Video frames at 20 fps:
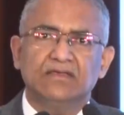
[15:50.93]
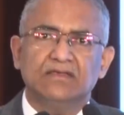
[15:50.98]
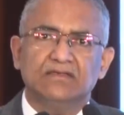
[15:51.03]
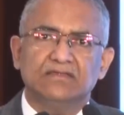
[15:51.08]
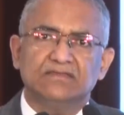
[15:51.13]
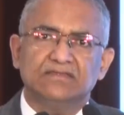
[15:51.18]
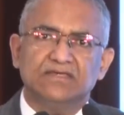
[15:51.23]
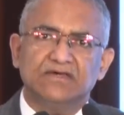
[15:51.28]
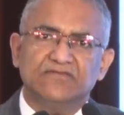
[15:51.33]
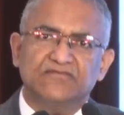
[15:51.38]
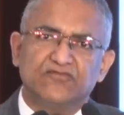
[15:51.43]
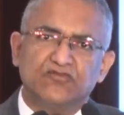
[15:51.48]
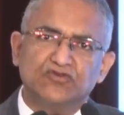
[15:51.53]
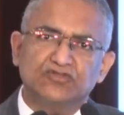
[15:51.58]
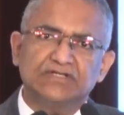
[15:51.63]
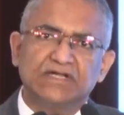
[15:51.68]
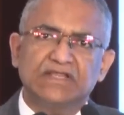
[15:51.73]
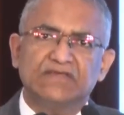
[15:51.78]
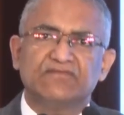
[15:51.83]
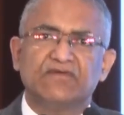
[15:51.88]
the
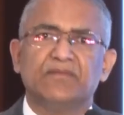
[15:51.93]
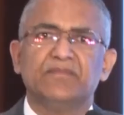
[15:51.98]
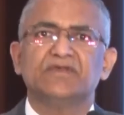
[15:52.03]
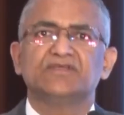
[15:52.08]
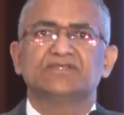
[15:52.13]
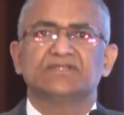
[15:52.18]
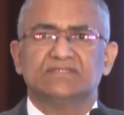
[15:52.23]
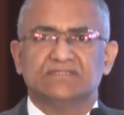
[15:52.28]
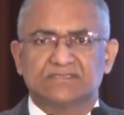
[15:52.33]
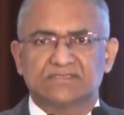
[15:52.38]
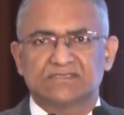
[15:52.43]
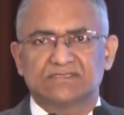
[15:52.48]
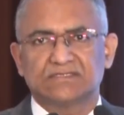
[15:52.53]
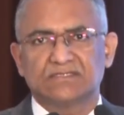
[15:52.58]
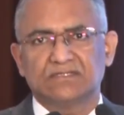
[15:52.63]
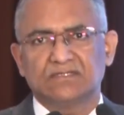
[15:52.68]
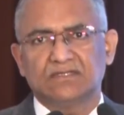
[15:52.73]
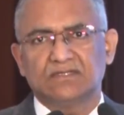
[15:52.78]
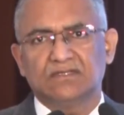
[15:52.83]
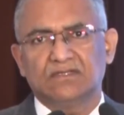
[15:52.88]
fugitive
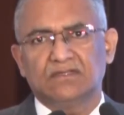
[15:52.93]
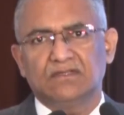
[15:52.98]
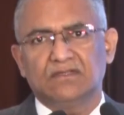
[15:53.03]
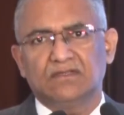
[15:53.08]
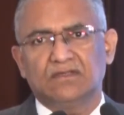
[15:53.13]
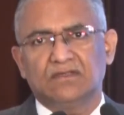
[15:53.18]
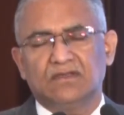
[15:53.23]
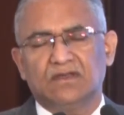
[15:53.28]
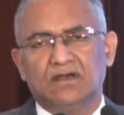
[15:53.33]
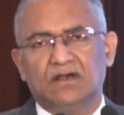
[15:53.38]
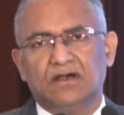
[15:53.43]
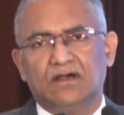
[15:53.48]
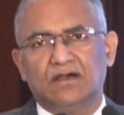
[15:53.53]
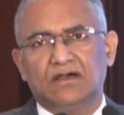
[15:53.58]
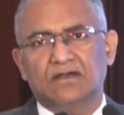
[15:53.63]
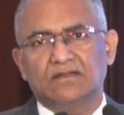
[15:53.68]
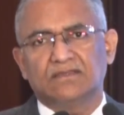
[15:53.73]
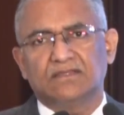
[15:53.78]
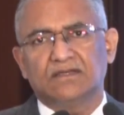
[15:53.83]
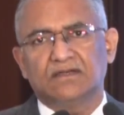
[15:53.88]
emissions,
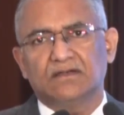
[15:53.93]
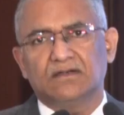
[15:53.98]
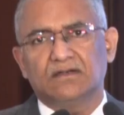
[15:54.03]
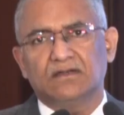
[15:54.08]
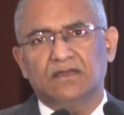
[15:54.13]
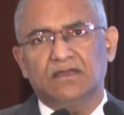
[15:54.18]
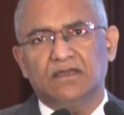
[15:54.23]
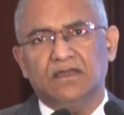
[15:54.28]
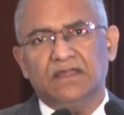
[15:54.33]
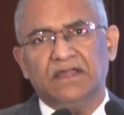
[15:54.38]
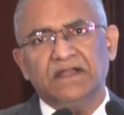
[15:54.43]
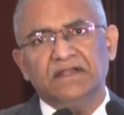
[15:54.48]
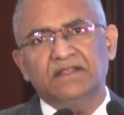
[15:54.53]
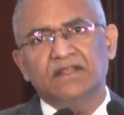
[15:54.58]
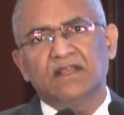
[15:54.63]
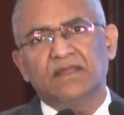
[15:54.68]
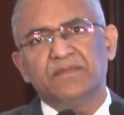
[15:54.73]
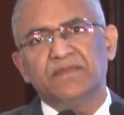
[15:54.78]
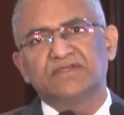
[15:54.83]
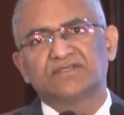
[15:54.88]
the
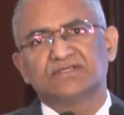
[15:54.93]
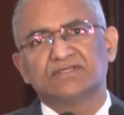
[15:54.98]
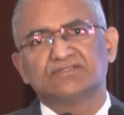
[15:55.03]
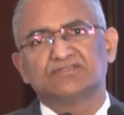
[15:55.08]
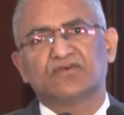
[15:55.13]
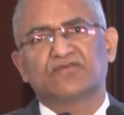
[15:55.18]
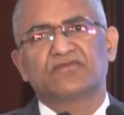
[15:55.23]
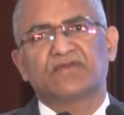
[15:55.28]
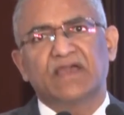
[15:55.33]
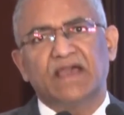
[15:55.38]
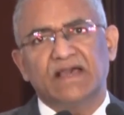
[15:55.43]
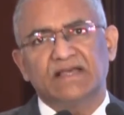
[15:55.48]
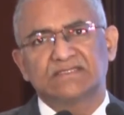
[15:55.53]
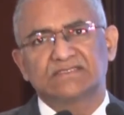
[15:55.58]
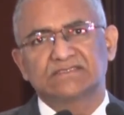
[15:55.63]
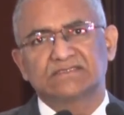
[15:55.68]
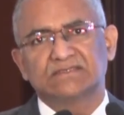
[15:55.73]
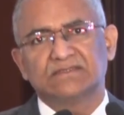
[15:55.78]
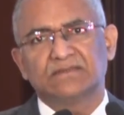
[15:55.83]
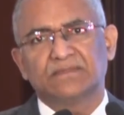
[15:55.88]
hidden emissions of
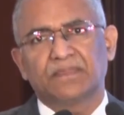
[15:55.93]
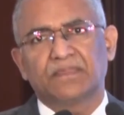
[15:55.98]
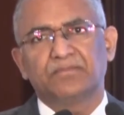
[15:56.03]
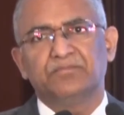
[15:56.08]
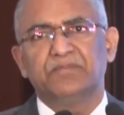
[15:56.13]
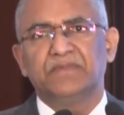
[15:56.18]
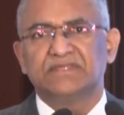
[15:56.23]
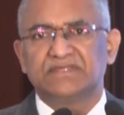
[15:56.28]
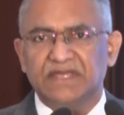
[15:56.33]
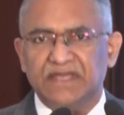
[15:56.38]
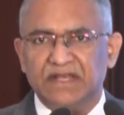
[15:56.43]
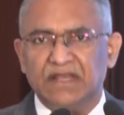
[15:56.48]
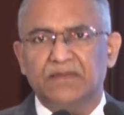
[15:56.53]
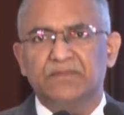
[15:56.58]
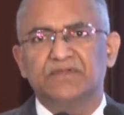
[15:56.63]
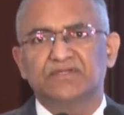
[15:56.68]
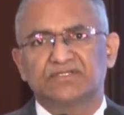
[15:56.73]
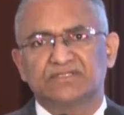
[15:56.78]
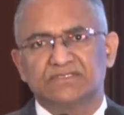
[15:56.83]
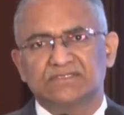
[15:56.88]
gas, methane
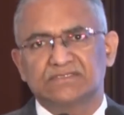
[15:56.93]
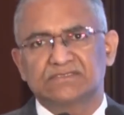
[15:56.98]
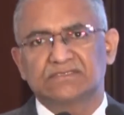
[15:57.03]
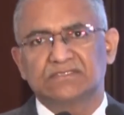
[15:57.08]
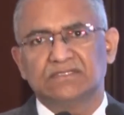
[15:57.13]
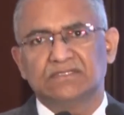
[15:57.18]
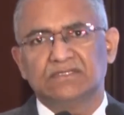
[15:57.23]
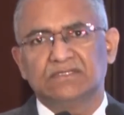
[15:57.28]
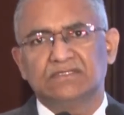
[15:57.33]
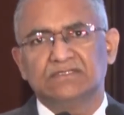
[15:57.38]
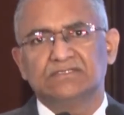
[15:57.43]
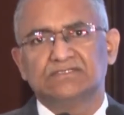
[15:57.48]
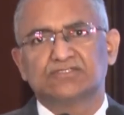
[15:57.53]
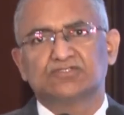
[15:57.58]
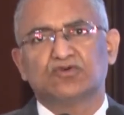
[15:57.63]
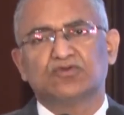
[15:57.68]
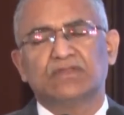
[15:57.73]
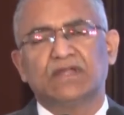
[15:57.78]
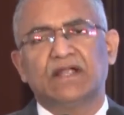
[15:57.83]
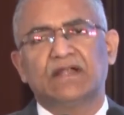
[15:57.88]
emissions,
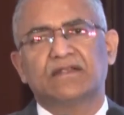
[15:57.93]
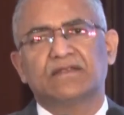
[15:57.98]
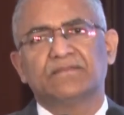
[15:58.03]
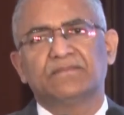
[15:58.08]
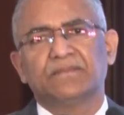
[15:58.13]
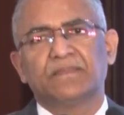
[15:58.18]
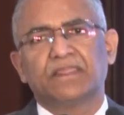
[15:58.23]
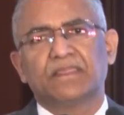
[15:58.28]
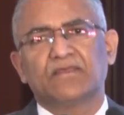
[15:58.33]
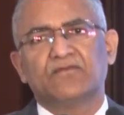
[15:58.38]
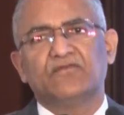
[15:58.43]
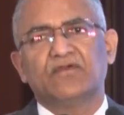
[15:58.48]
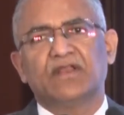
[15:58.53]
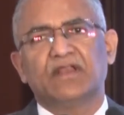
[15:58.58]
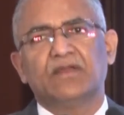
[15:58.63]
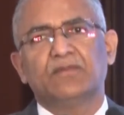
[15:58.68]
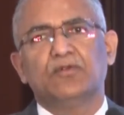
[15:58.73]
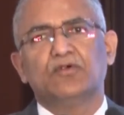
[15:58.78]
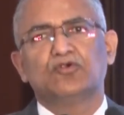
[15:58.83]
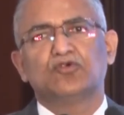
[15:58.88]
so that we are
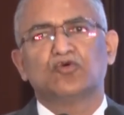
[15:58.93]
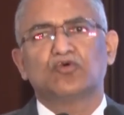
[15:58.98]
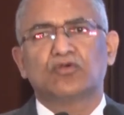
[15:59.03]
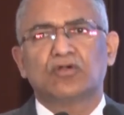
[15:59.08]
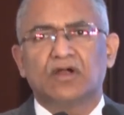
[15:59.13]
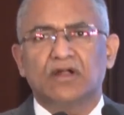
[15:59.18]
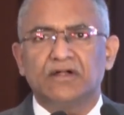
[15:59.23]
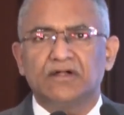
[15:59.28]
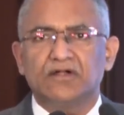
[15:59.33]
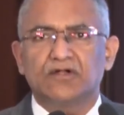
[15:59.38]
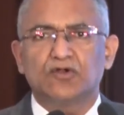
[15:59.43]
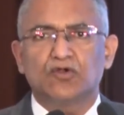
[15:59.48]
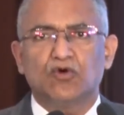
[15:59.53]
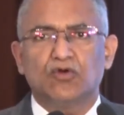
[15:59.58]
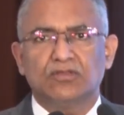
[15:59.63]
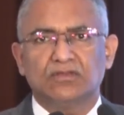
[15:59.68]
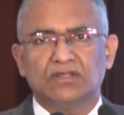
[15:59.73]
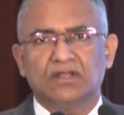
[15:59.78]
able to control the